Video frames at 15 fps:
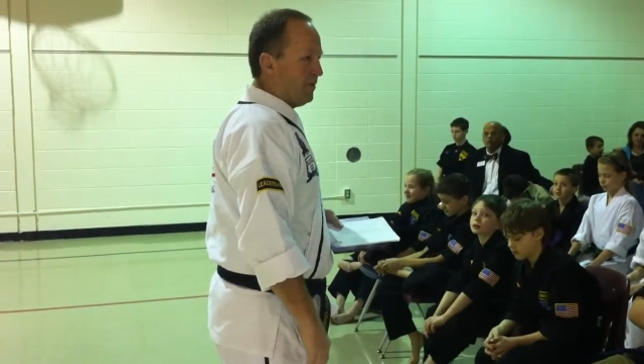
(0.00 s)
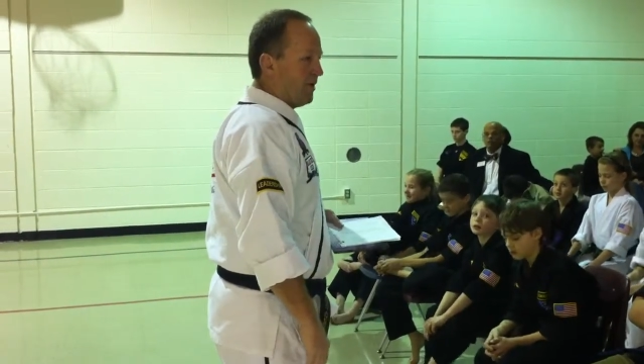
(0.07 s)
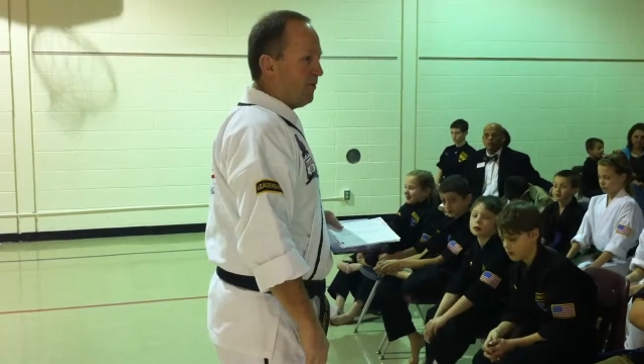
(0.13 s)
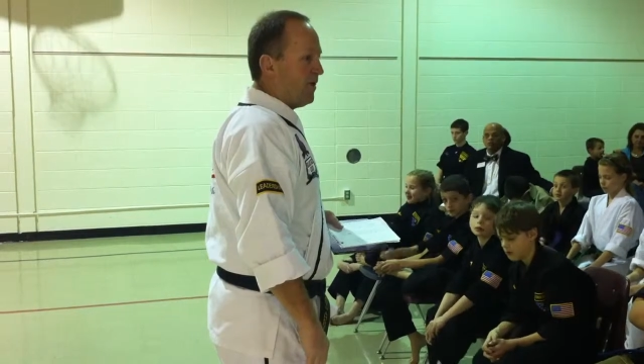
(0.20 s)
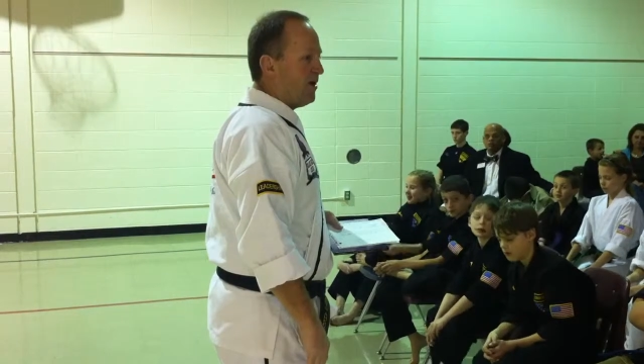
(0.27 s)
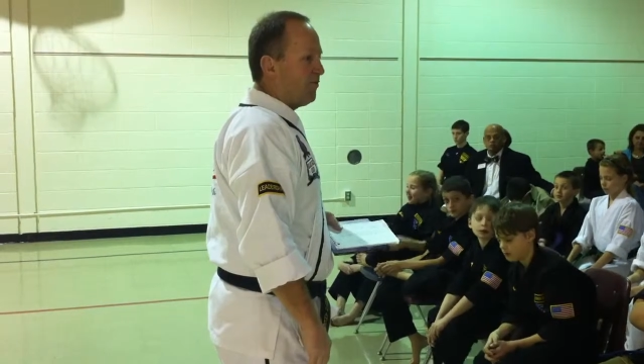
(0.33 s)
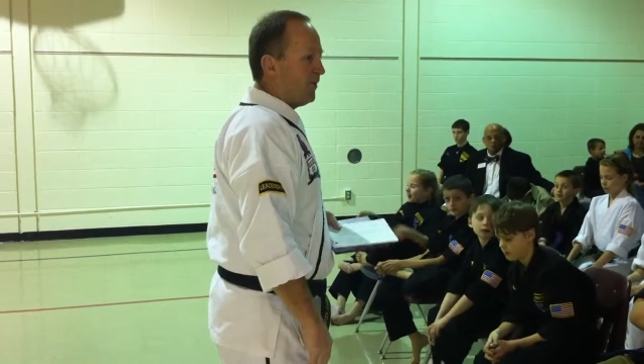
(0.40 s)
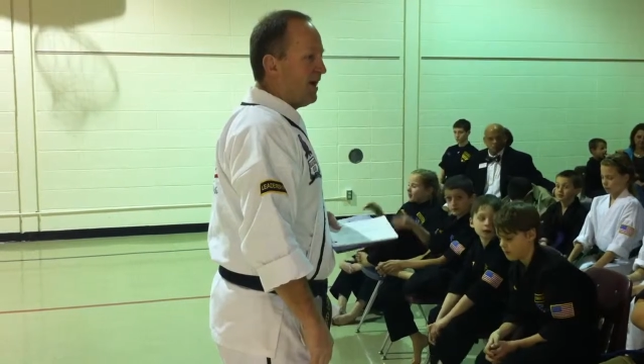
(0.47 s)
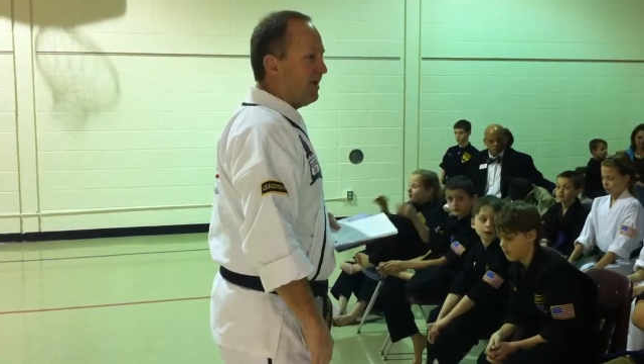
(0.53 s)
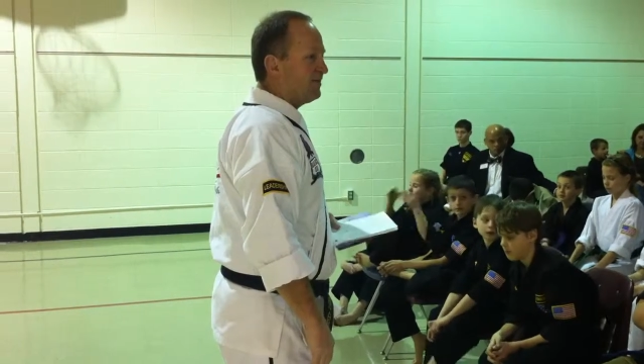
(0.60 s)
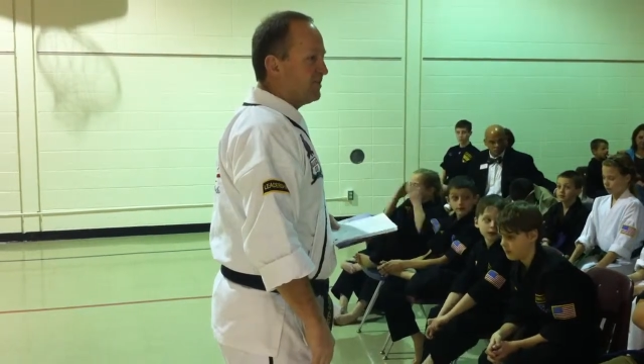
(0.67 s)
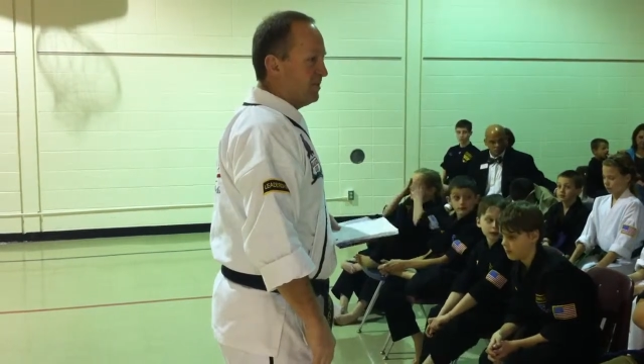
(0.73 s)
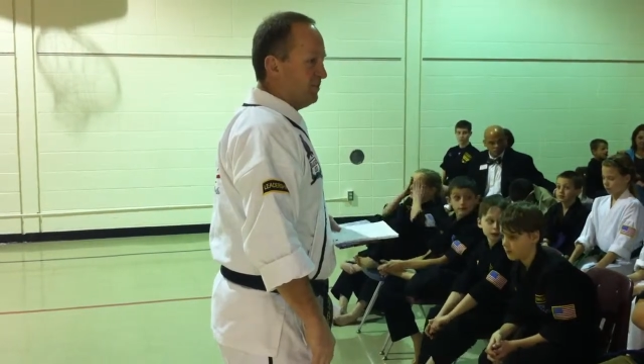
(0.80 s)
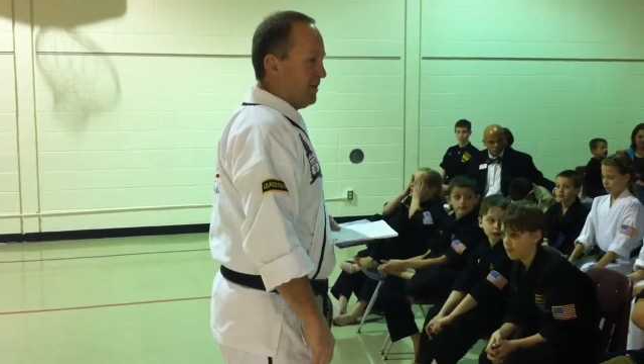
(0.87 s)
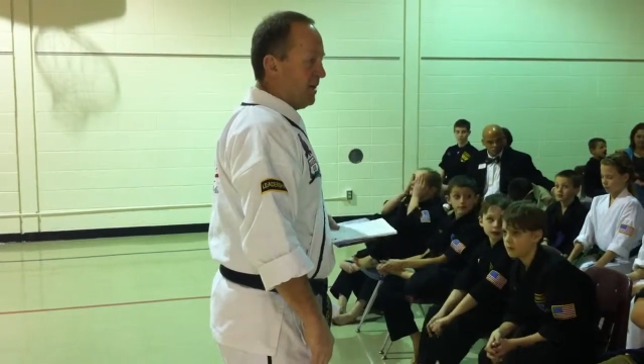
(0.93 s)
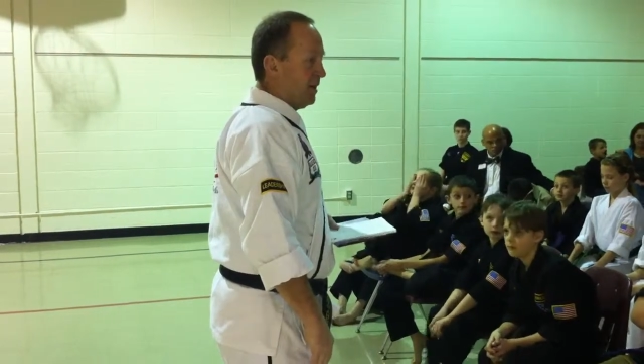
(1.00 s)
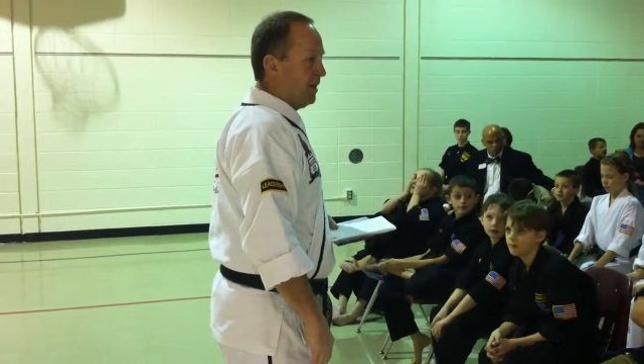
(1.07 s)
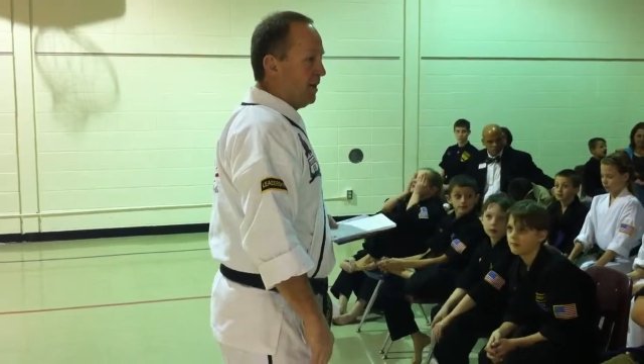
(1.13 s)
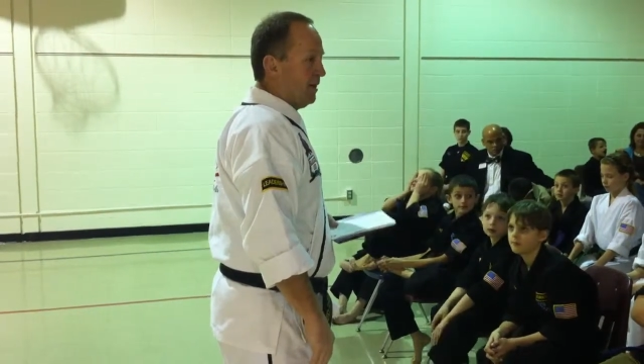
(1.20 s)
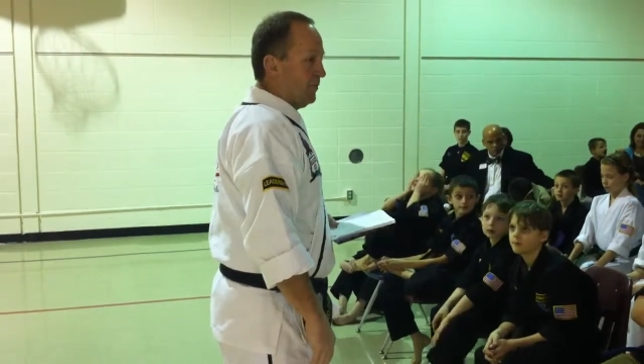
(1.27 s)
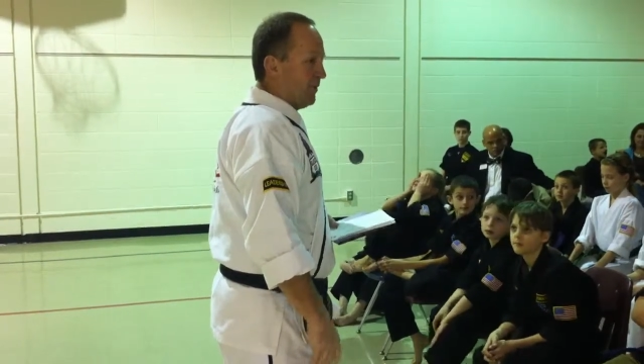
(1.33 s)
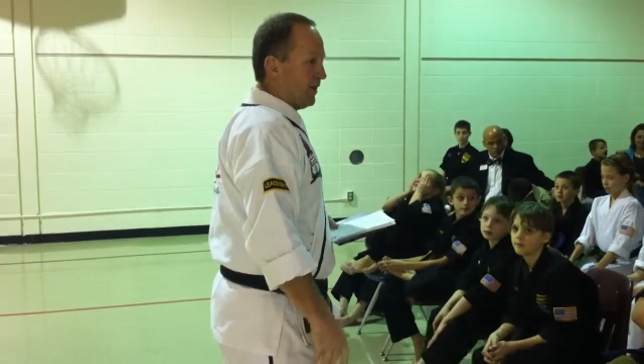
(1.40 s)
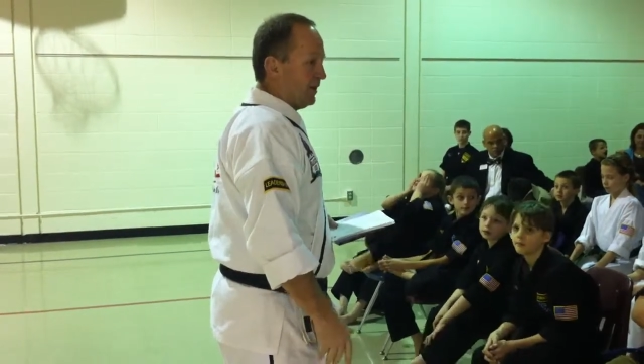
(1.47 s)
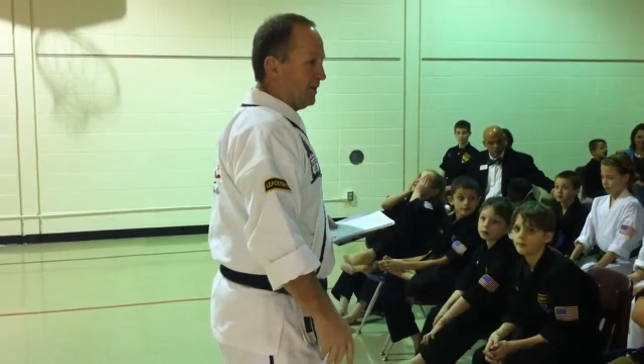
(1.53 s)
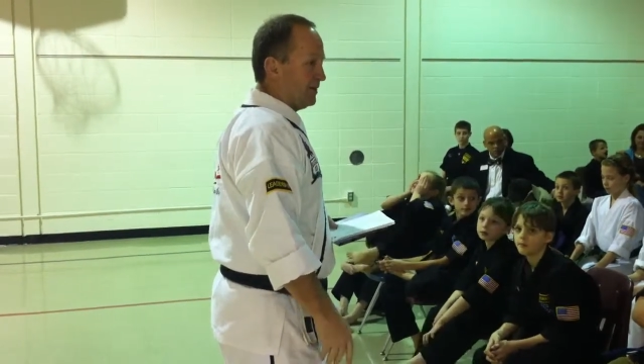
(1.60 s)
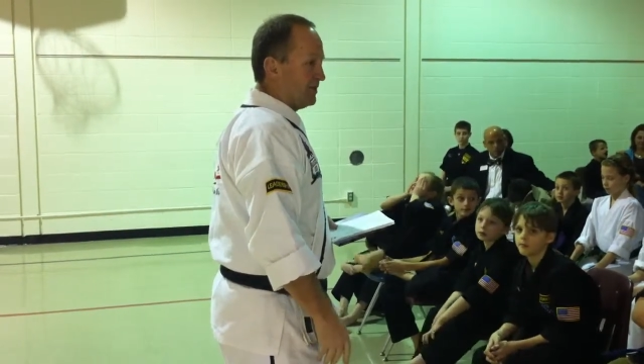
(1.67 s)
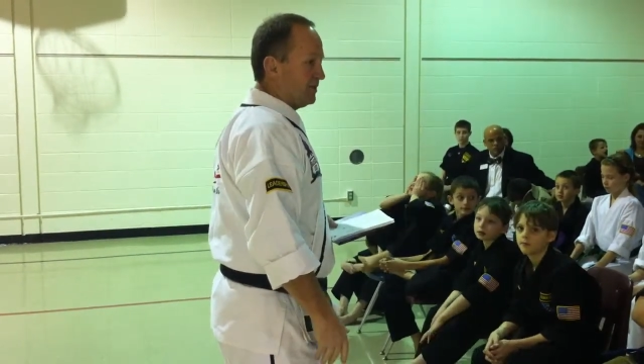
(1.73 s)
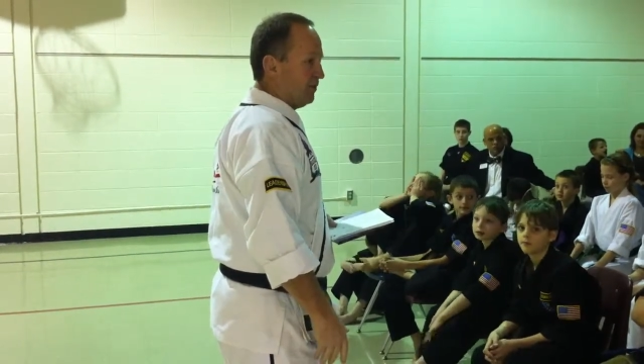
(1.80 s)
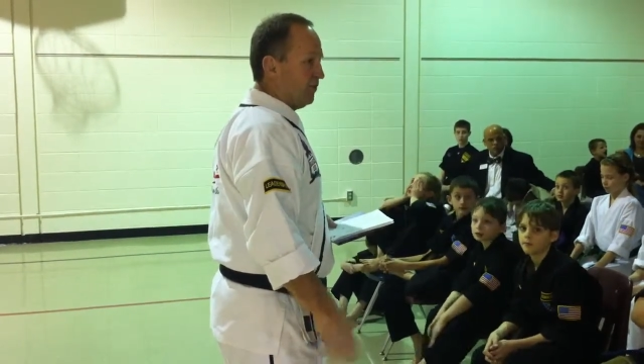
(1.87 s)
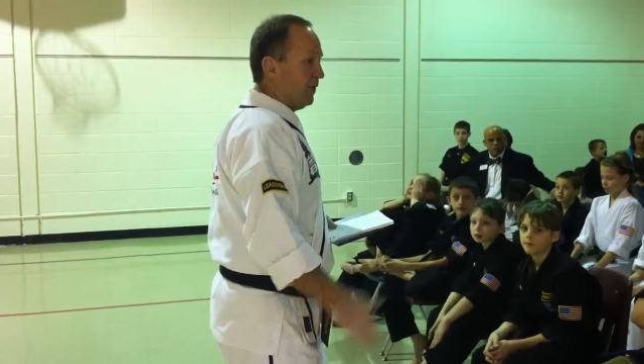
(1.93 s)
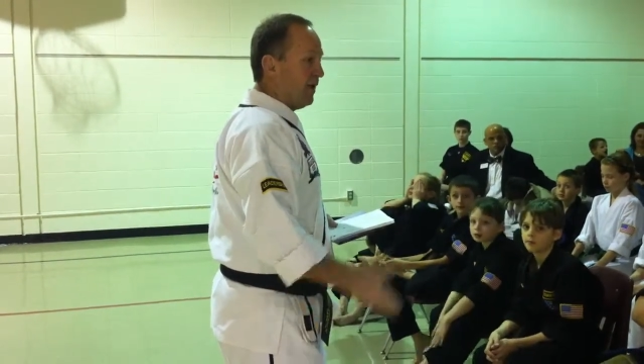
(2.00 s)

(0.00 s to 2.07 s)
My wife laughs at me because